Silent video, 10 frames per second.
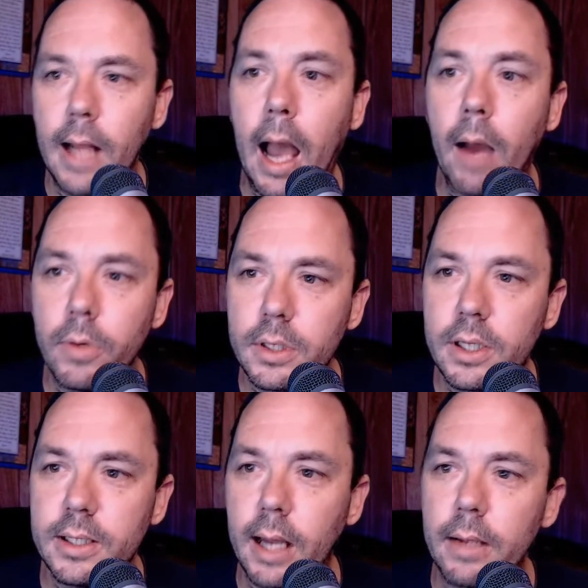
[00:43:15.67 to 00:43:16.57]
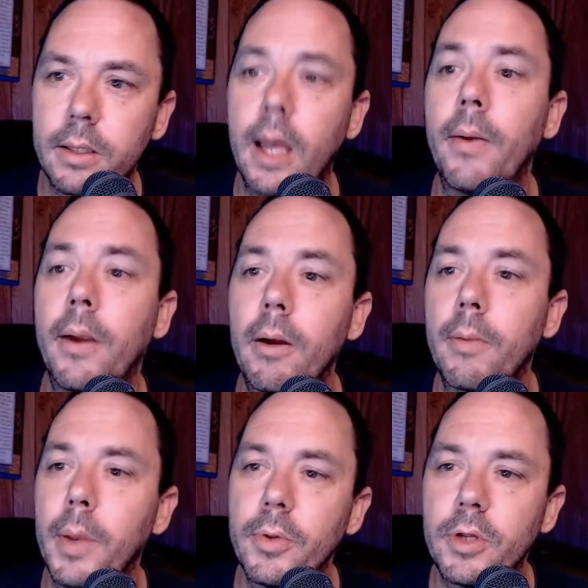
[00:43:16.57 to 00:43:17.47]
because I kept hearing
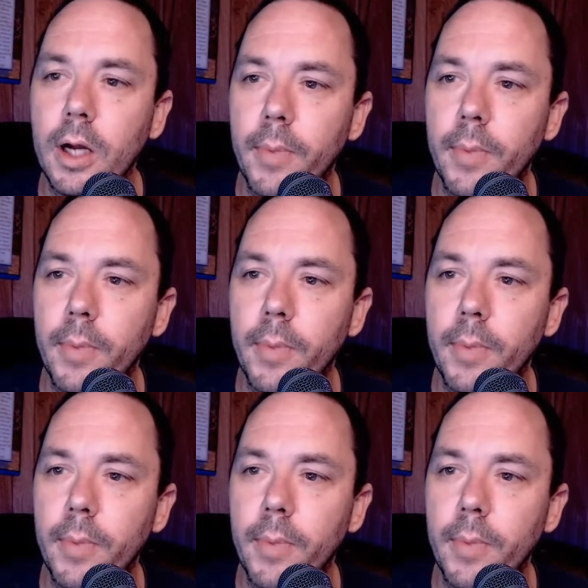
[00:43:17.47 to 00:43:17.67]
people talk